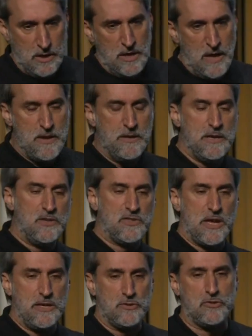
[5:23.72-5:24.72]
and then they
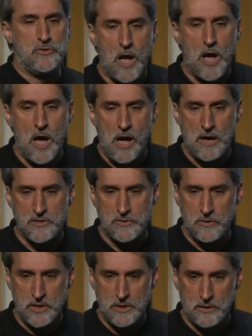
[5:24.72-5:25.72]
say it's too
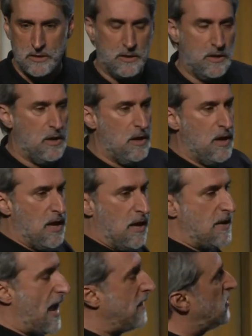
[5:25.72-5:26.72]
costly.
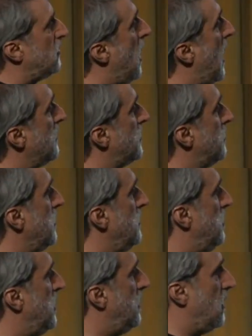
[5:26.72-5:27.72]
And that's costly
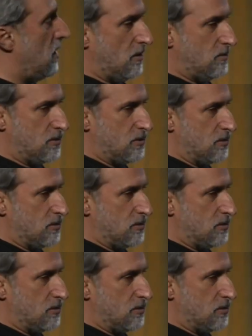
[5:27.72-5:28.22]
because